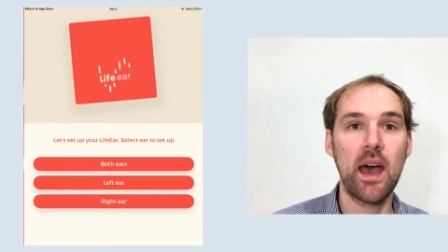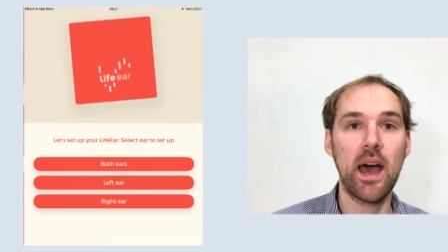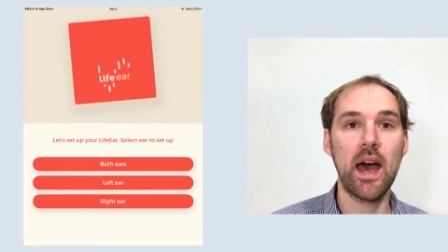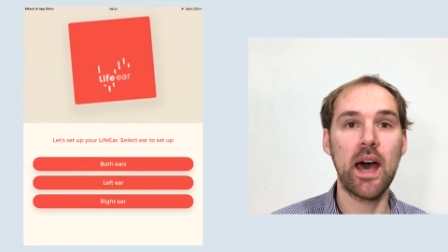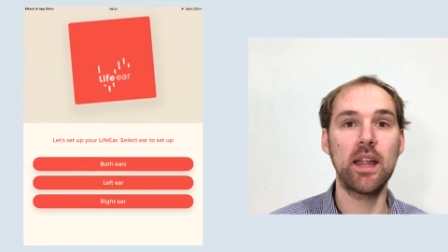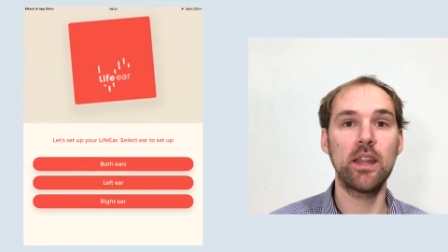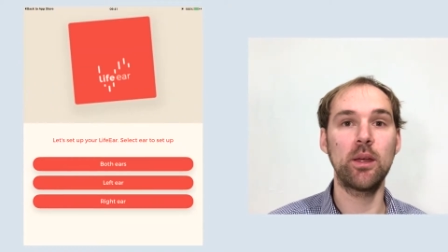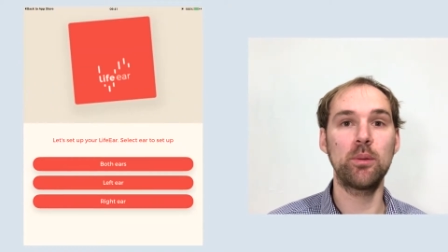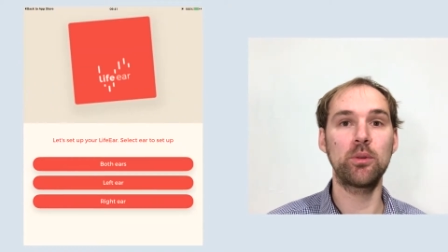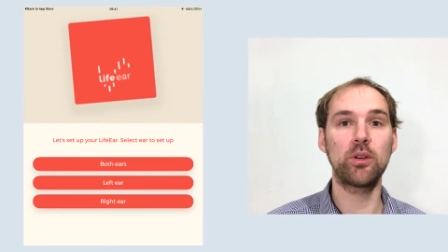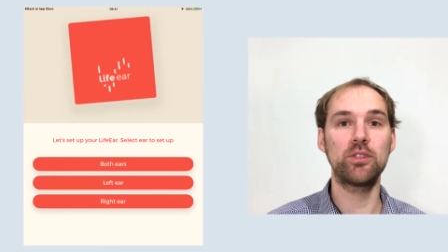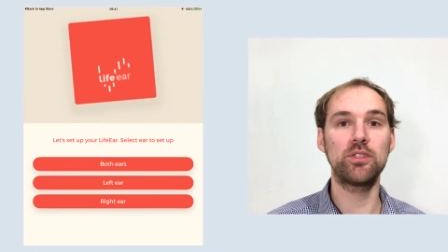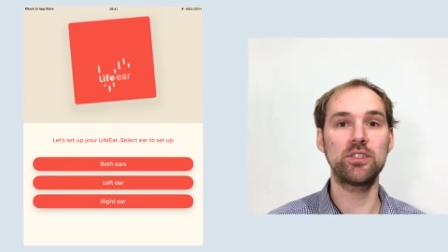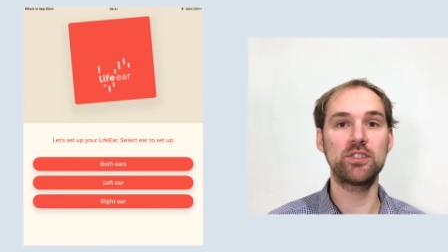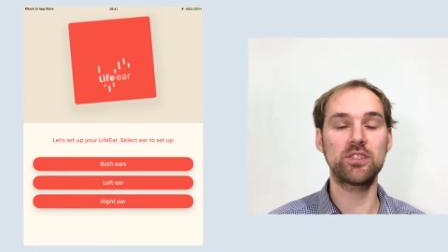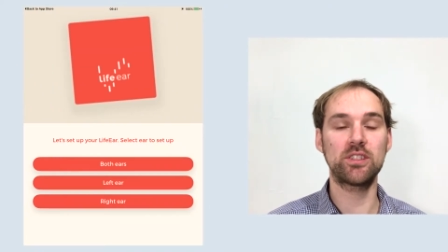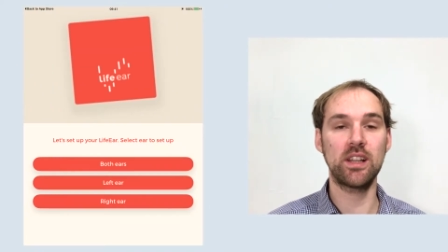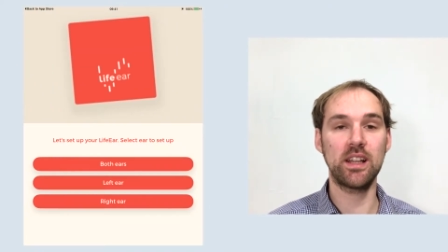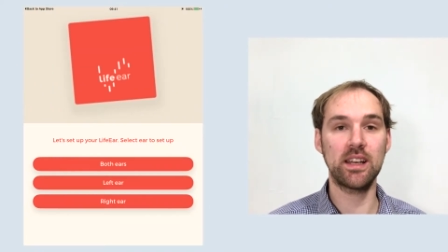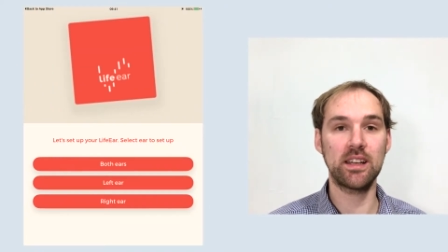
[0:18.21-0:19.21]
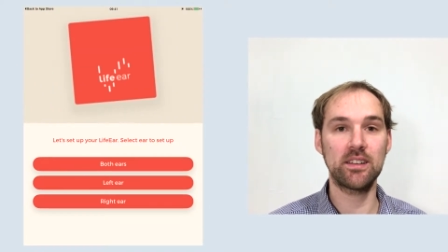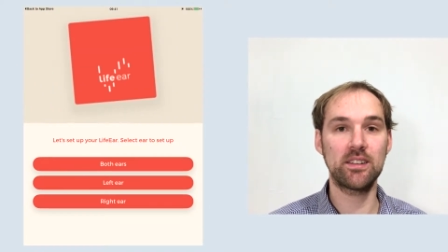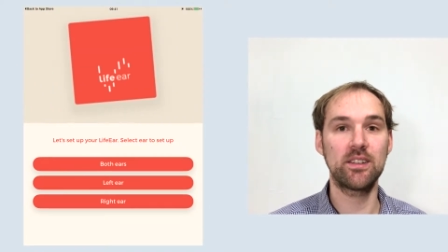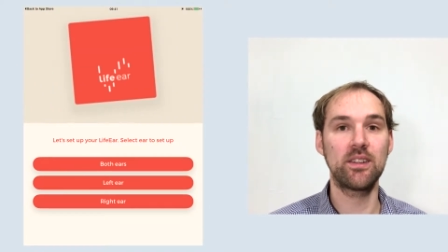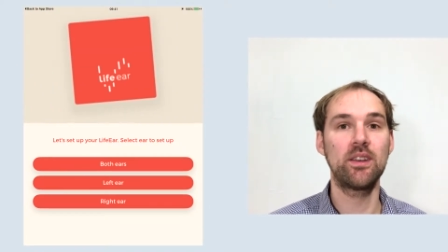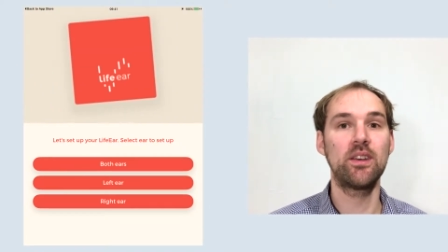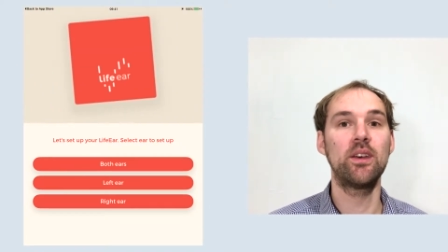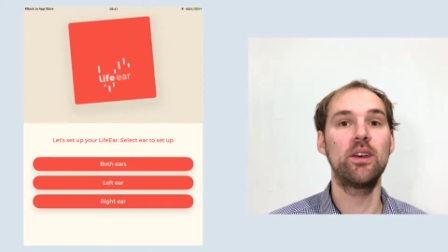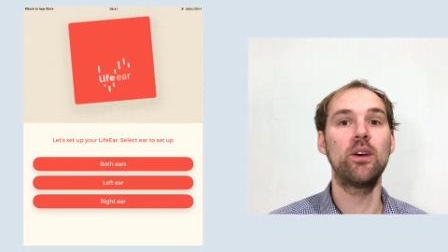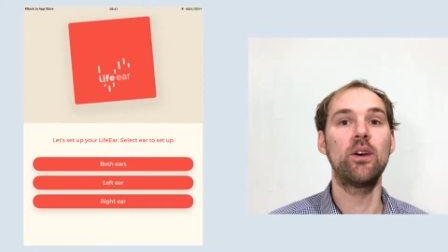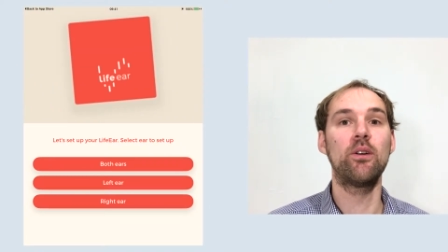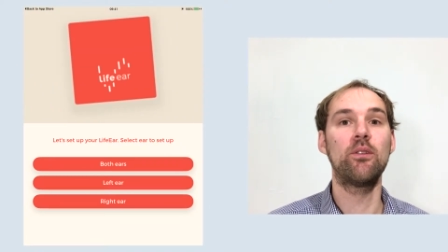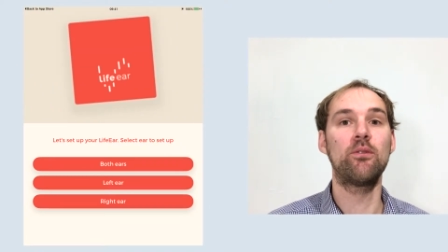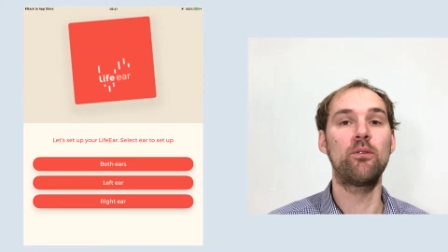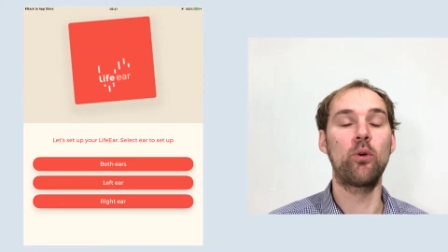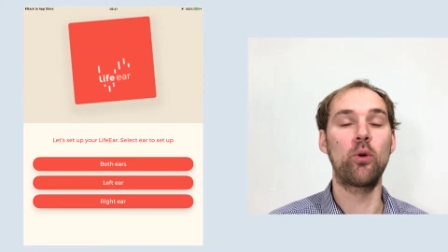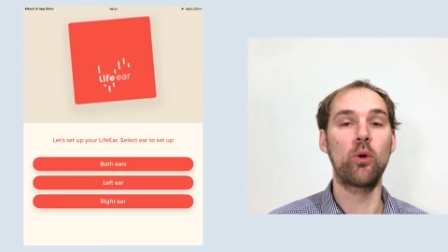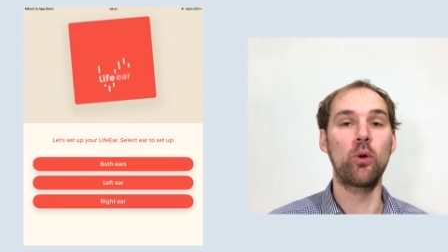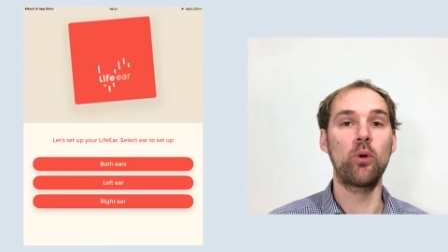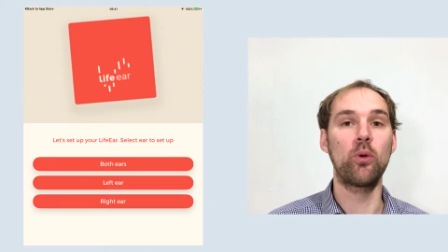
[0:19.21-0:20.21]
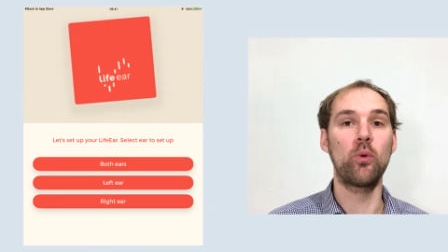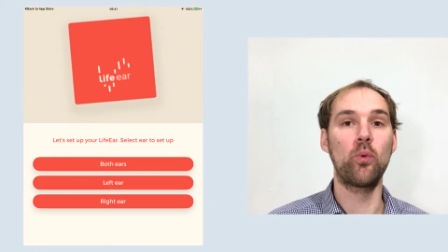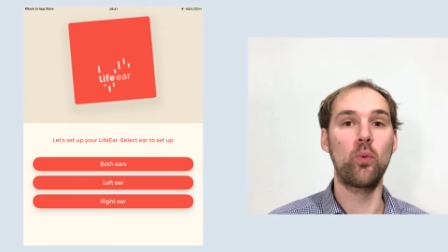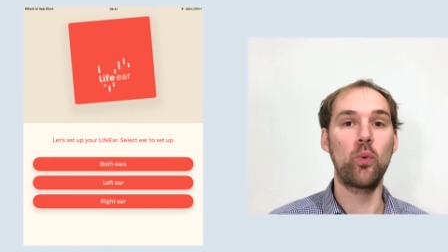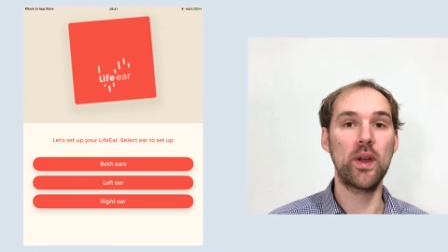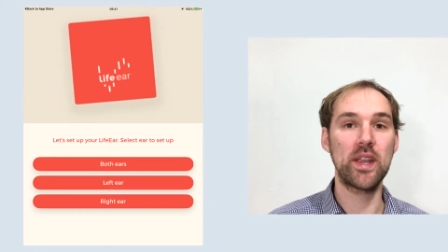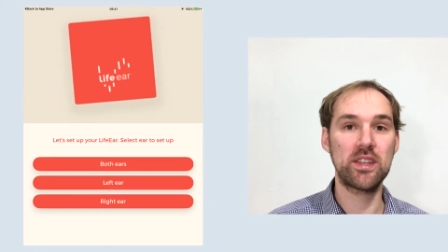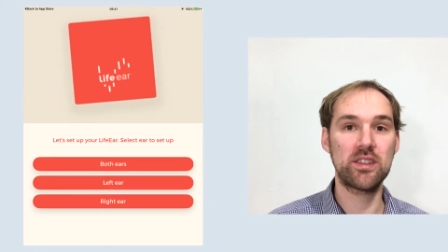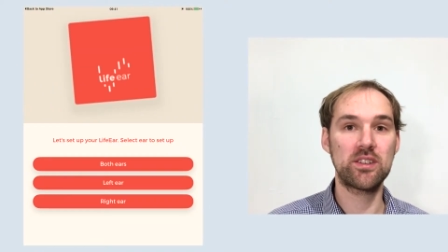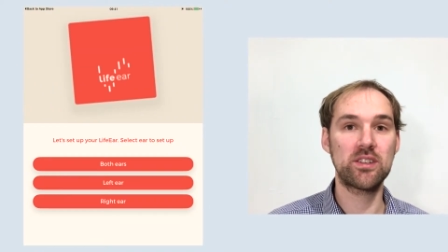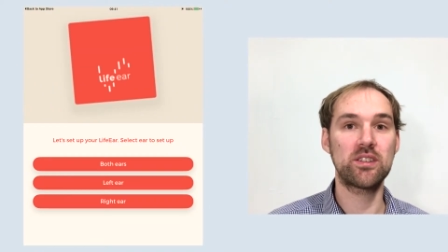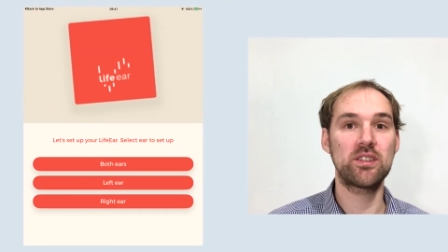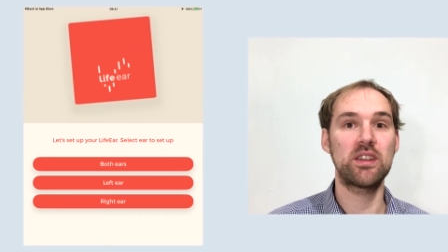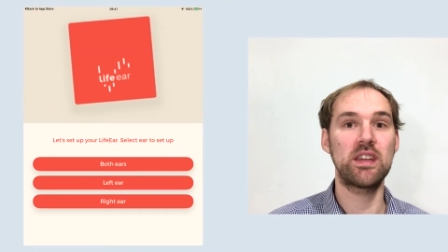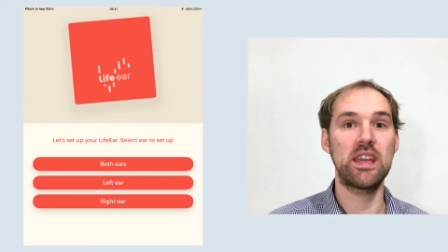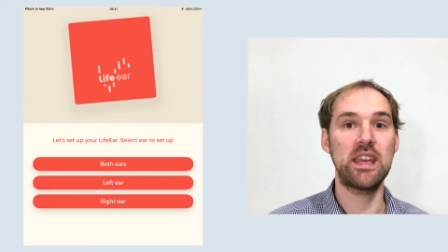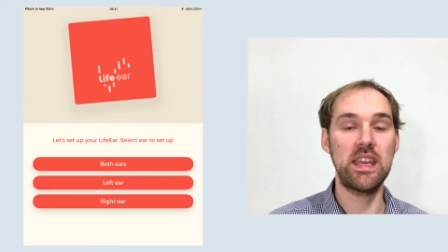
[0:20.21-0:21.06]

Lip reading: and I'm going to select for which